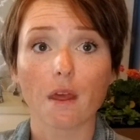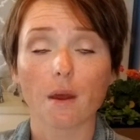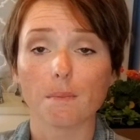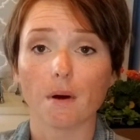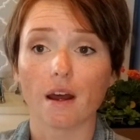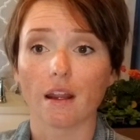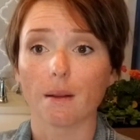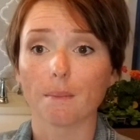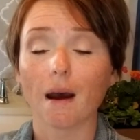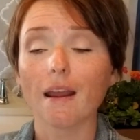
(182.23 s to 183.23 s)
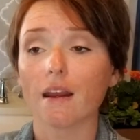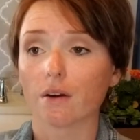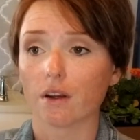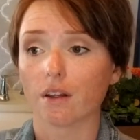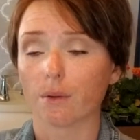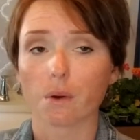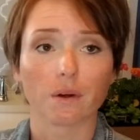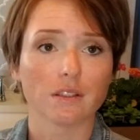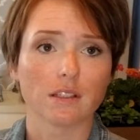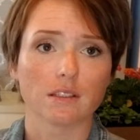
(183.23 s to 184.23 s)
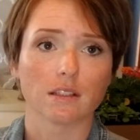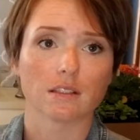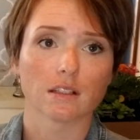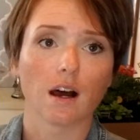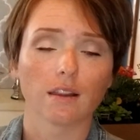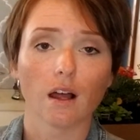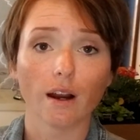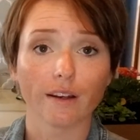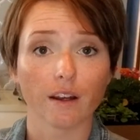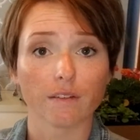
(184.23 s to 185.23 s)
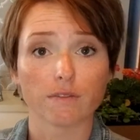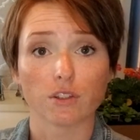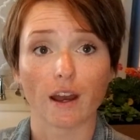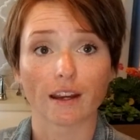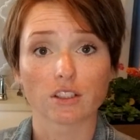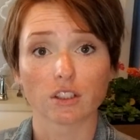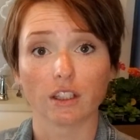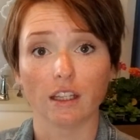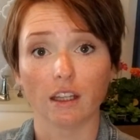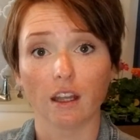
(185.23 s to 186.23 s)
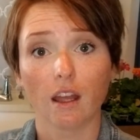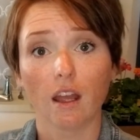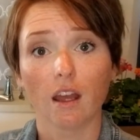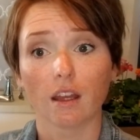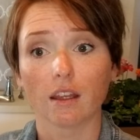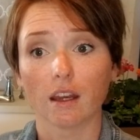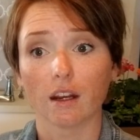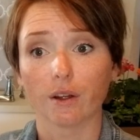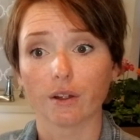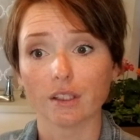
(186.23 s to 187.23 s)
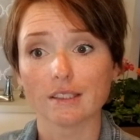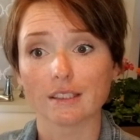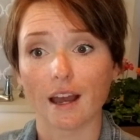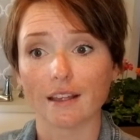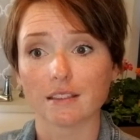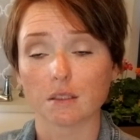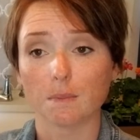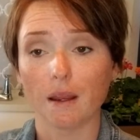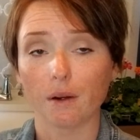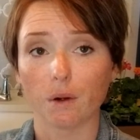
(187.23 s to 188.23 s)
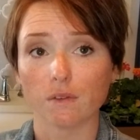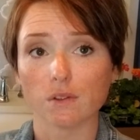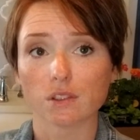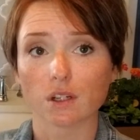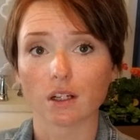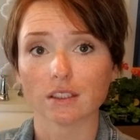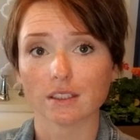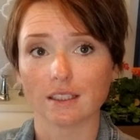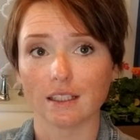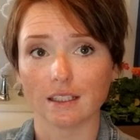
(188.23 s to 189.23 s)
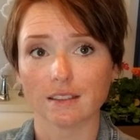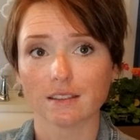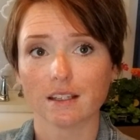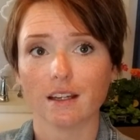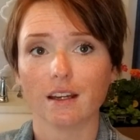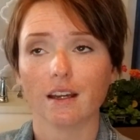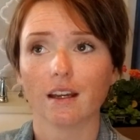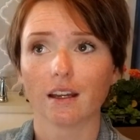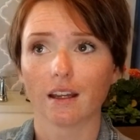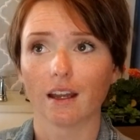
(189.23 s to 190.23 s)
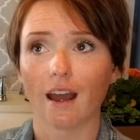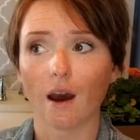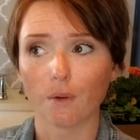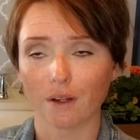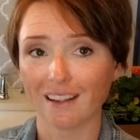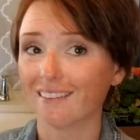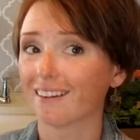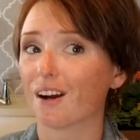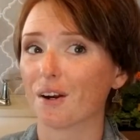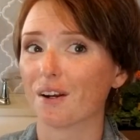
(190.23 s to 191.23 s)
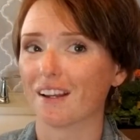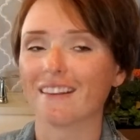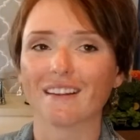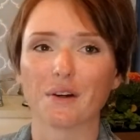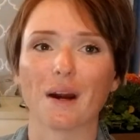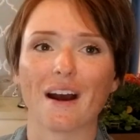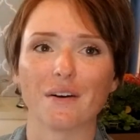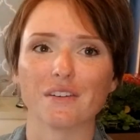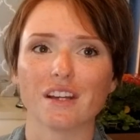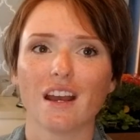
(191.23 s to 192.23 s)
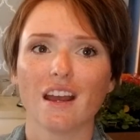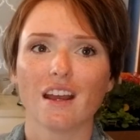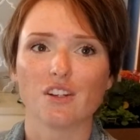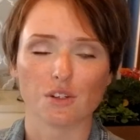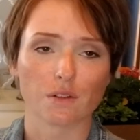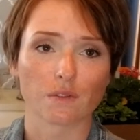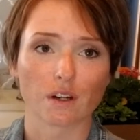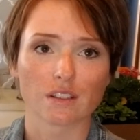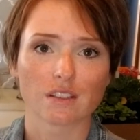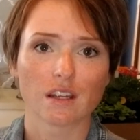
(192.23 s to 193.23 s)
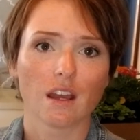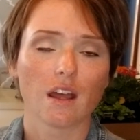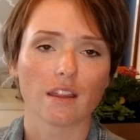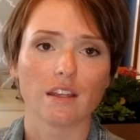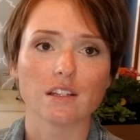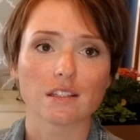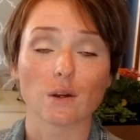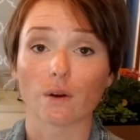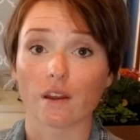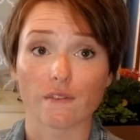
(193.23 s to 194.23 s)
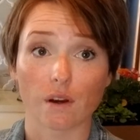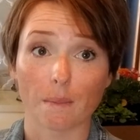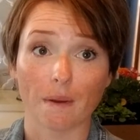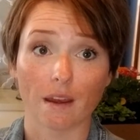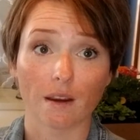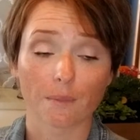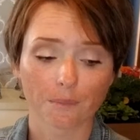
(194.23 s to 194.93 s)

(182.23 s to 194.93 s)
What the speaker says: But in my area, the growing season is not long enough to actually get a good sized tomato if you start seeds out in the garden, in the ground, June 1st. They just don't get very big.